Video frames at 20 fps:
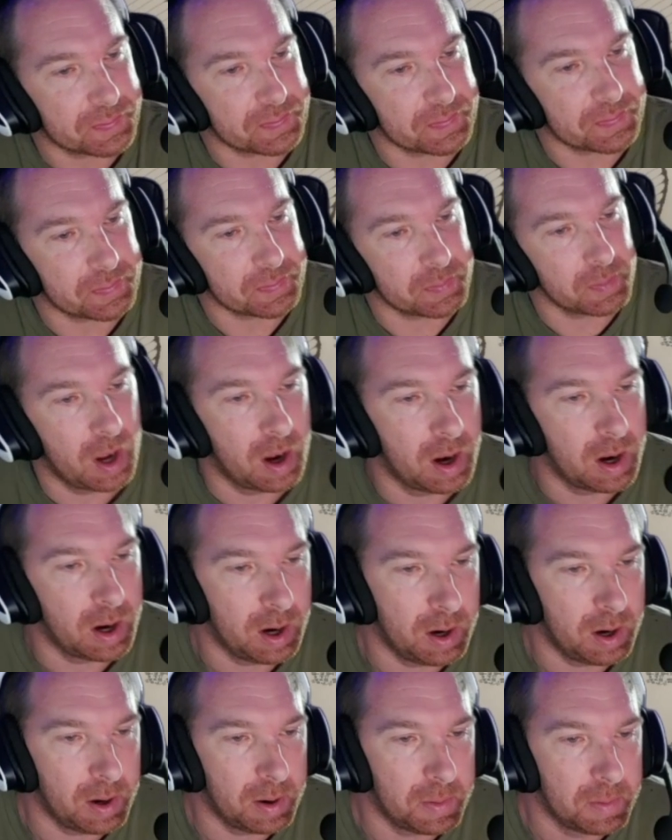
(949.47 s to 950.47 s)

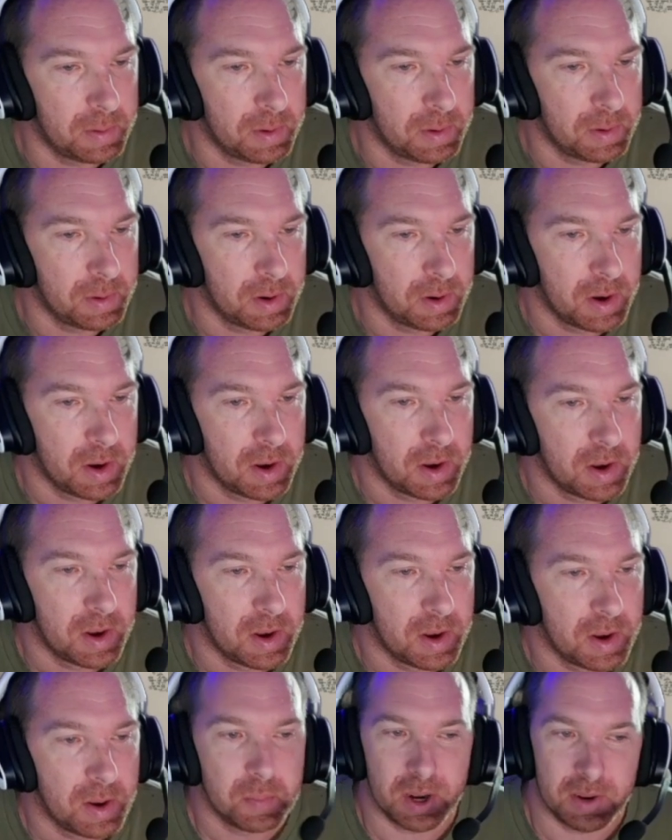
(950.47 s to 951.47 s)
Uh,
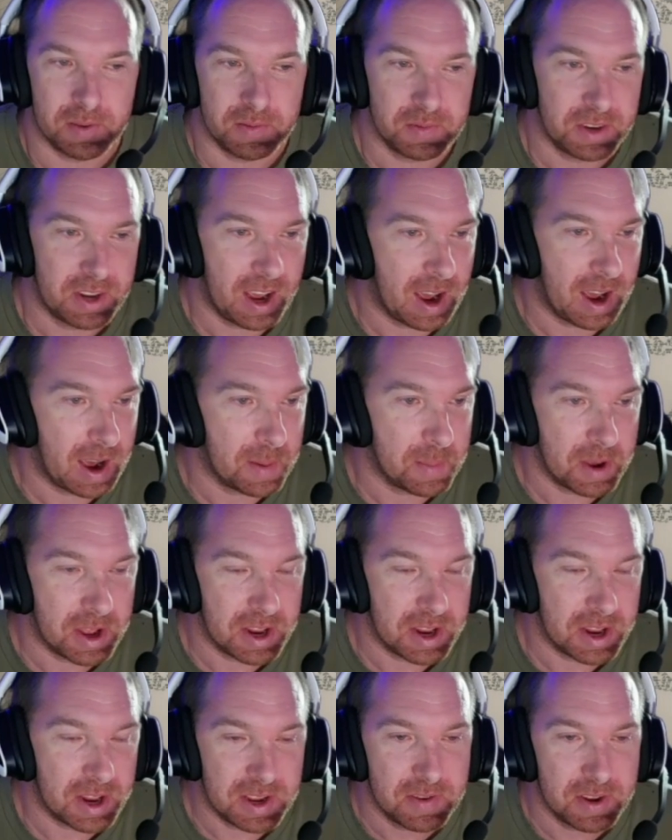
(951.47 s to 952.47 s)
but yeah, I mean,
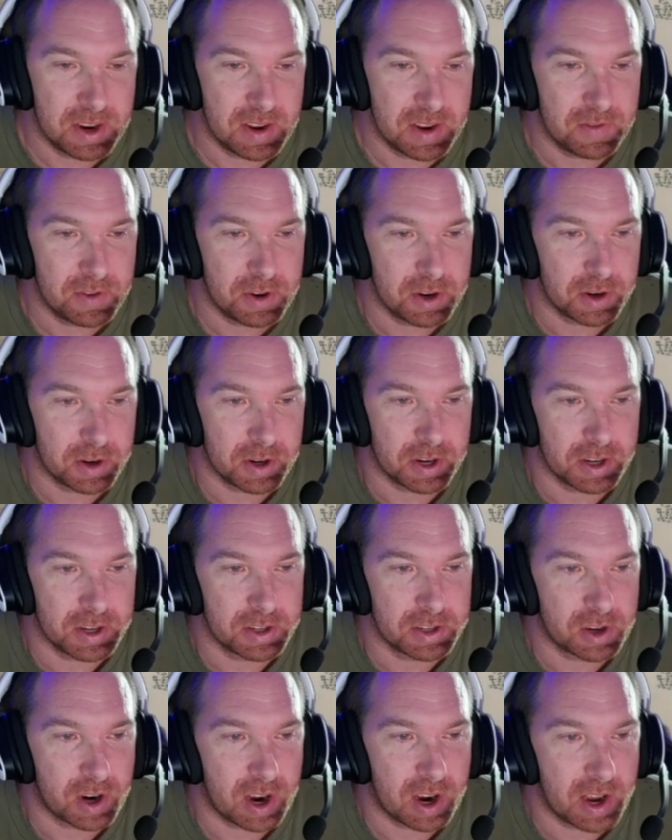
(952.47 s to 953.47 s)
even if you're gonna
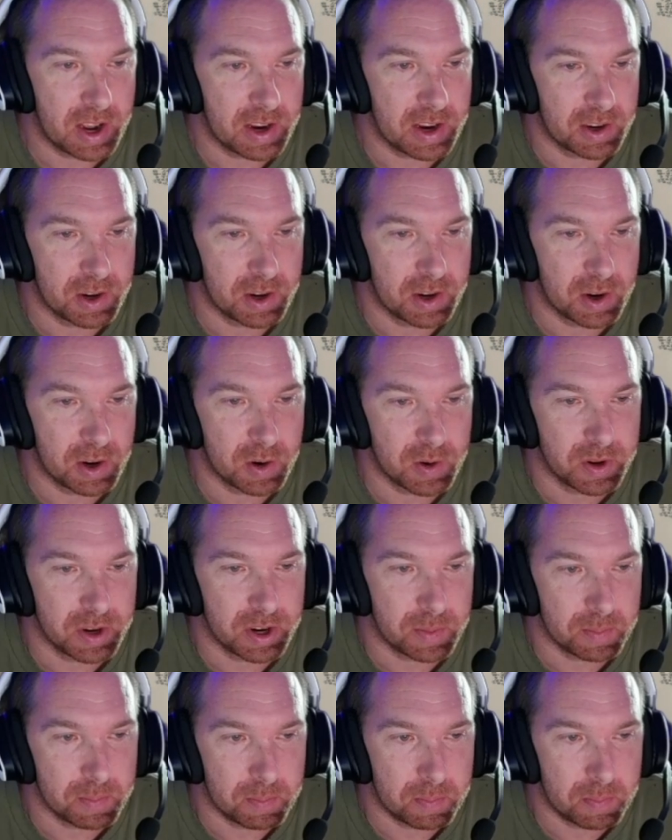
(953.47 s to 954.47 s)
try to go in there and
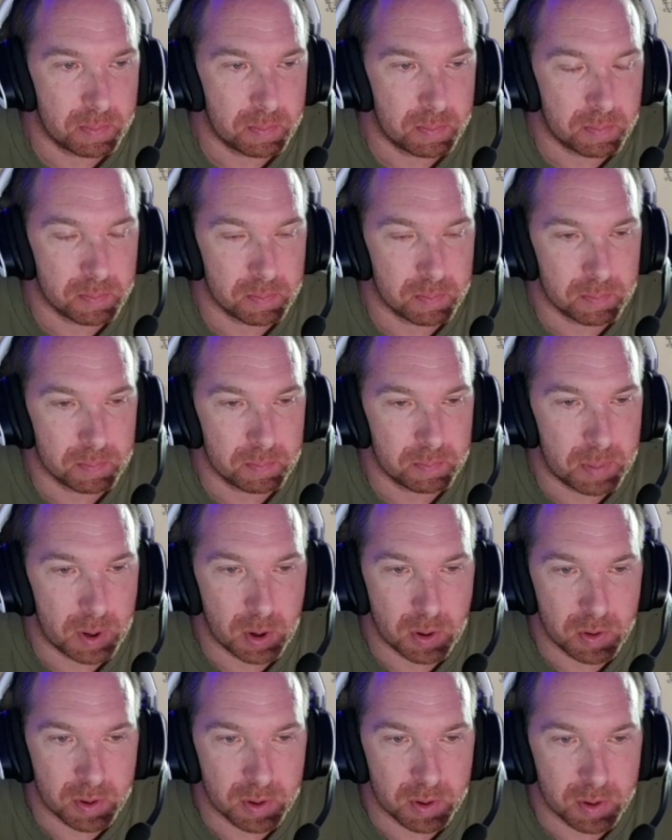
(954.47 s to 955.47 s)
bow
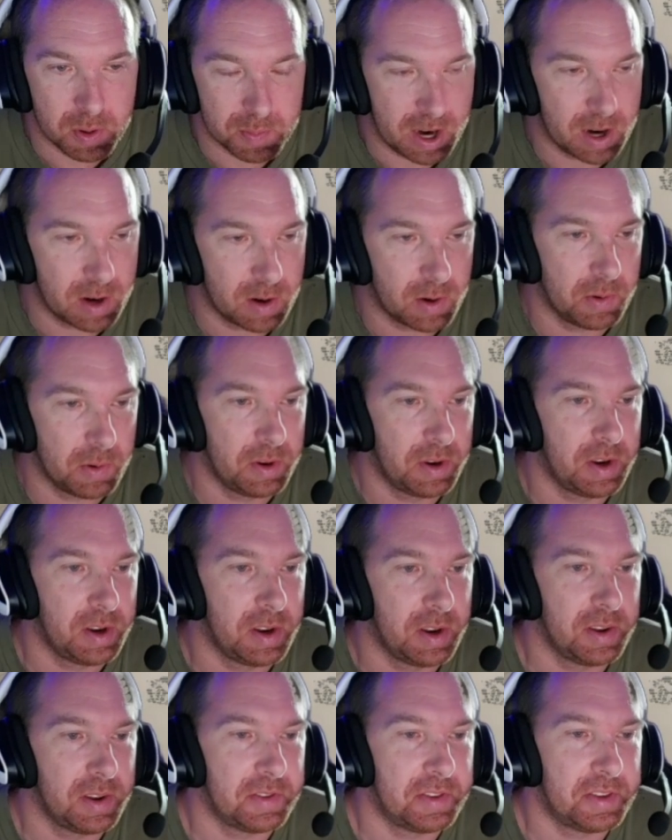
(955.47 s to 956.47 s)
them down,
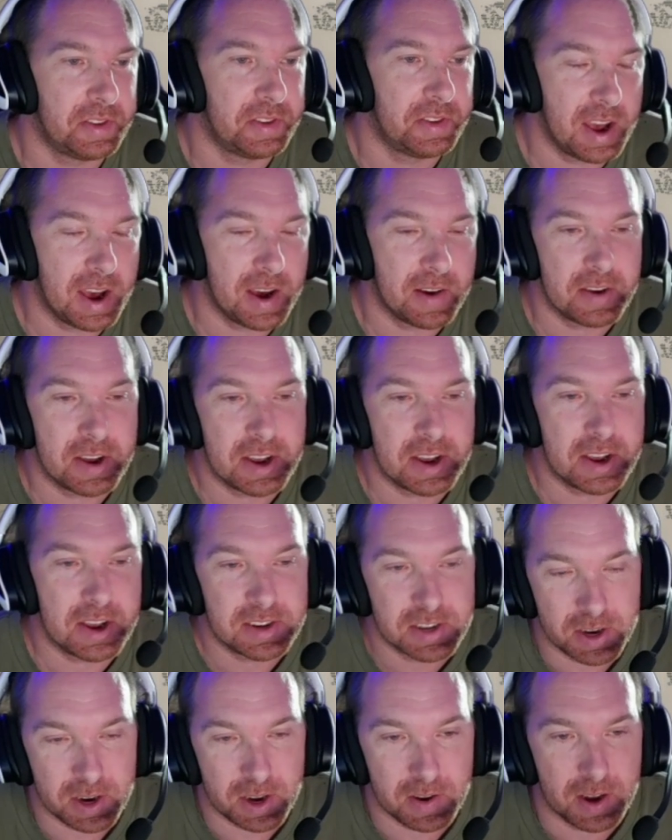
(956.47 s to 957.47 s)
they have a
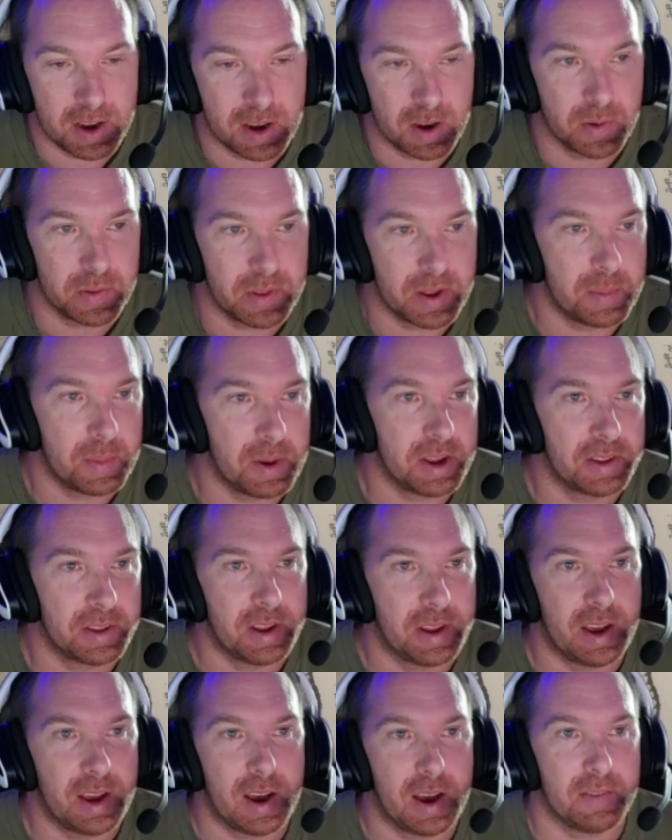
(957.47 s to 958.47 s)
ton of health. I mean,
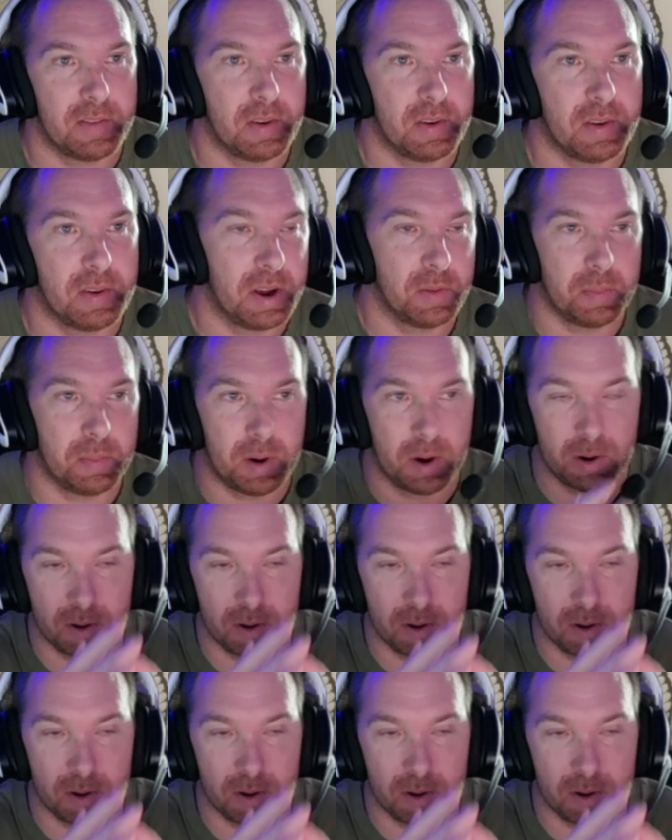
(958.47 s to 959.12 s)
they have a health bar